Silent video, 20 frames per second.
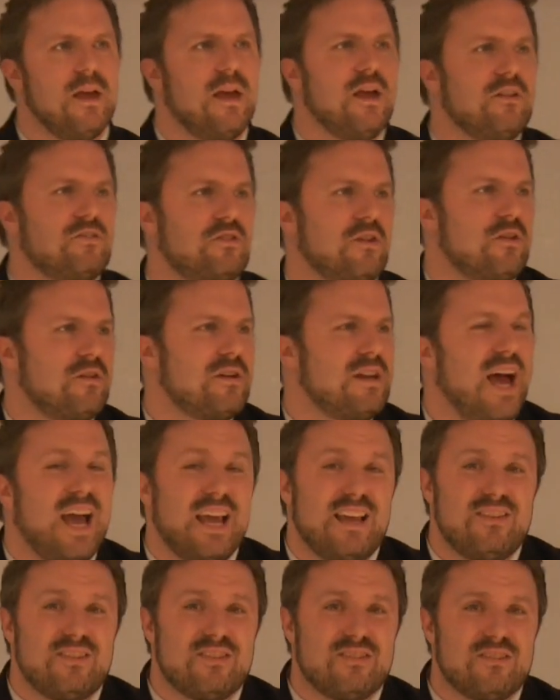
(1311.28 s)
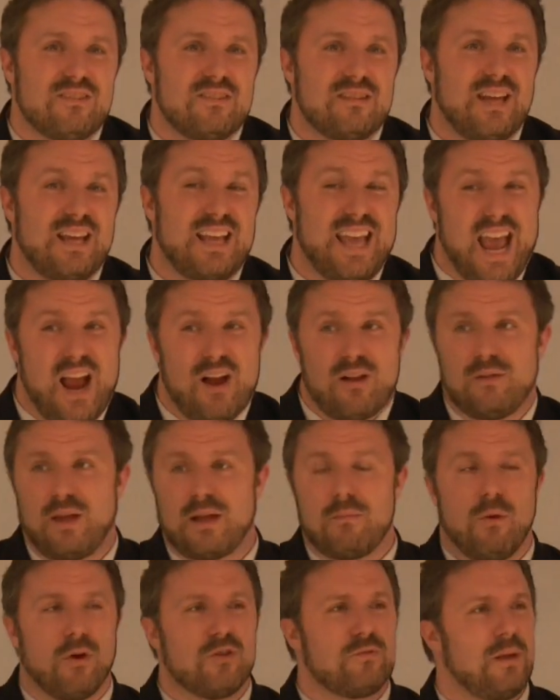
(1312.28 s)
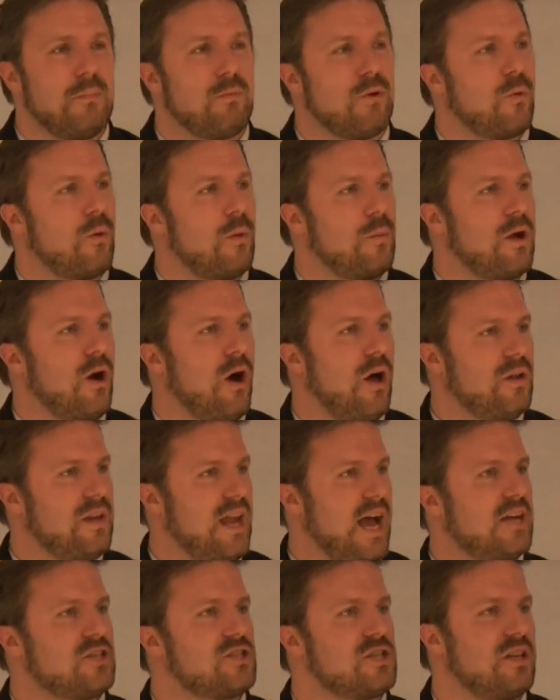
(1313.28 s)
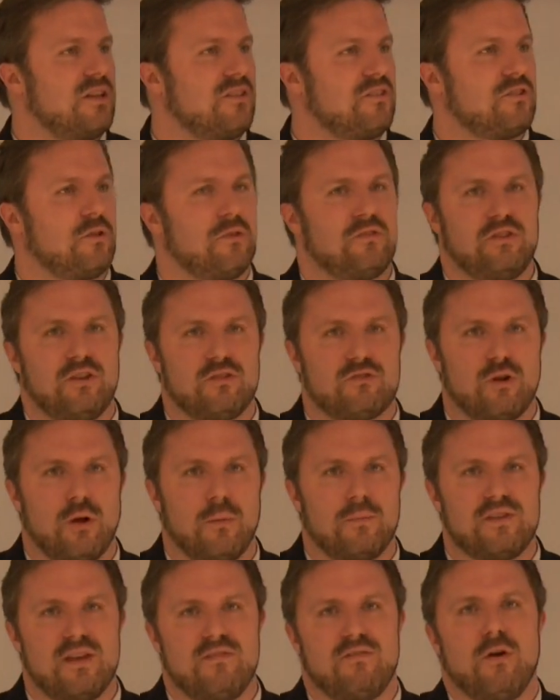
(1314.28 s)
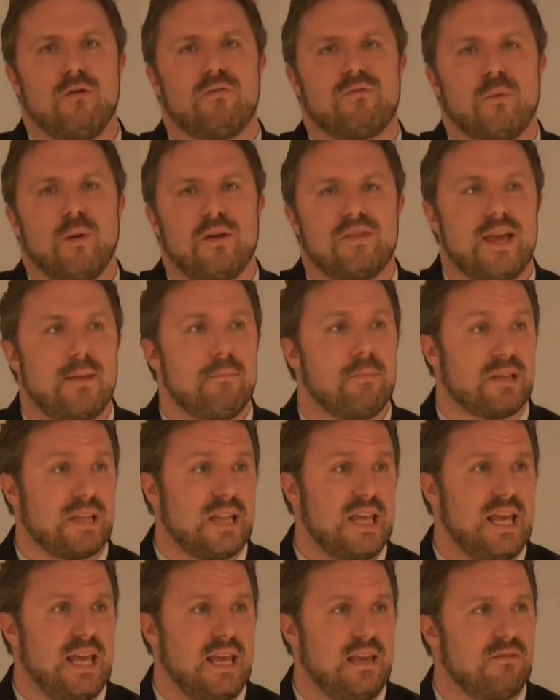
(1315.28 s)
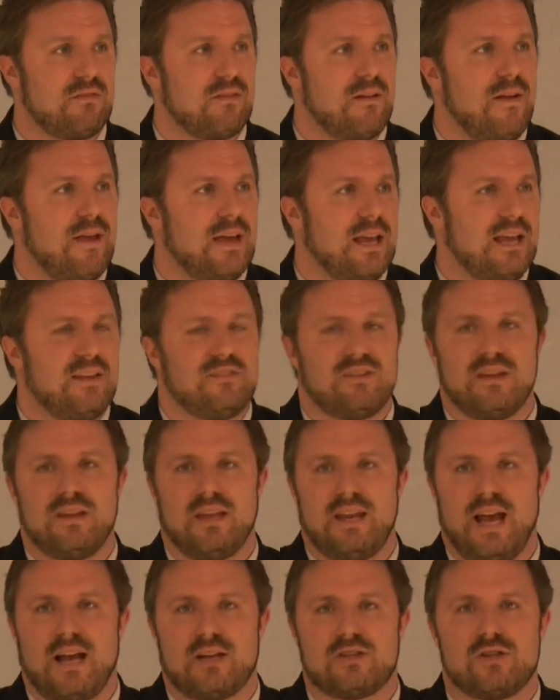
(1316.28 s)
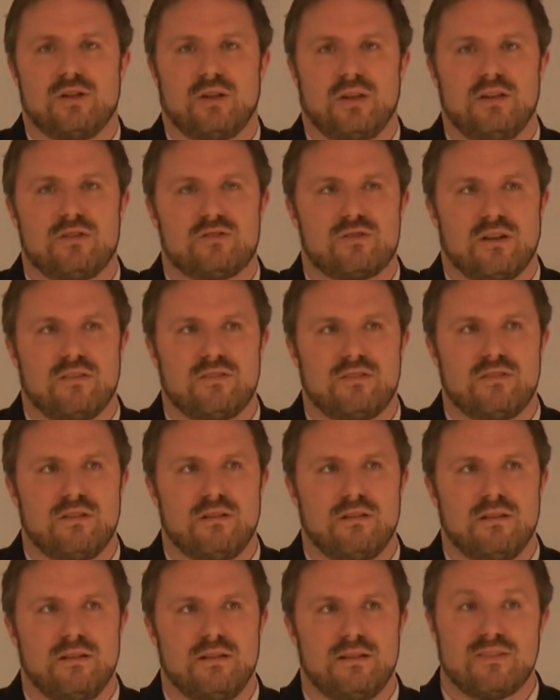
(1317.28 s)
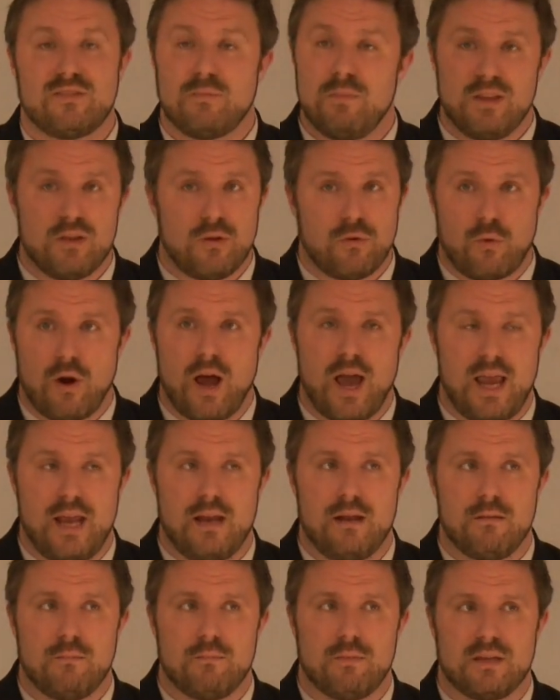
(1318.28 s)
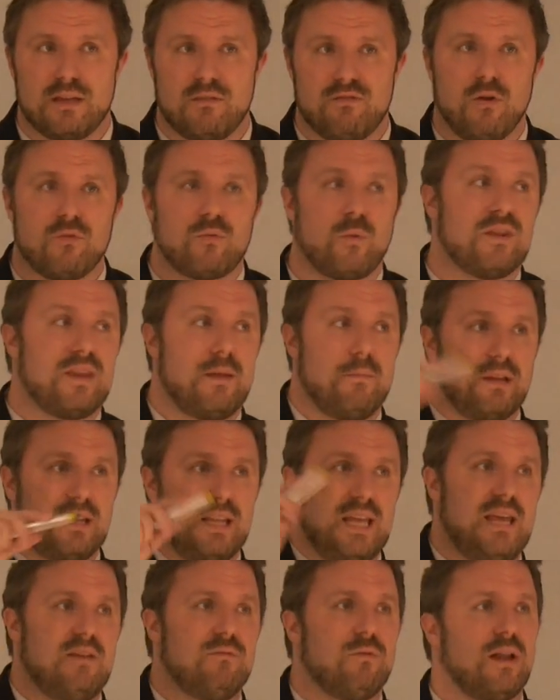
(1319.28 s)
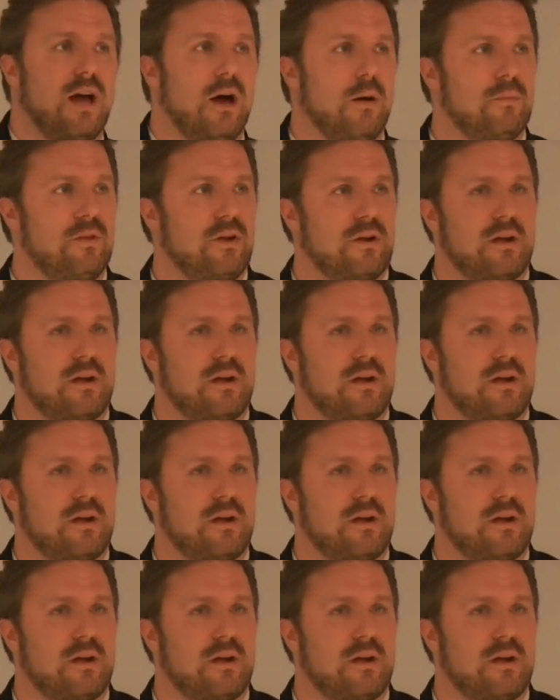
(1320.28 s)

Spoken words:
So they're nice, they care, like most people are what we call nationalist sociotrophs. They vote for what they believe is in the national interest. Doesn't mean they're right, but they vote for what they believe will help their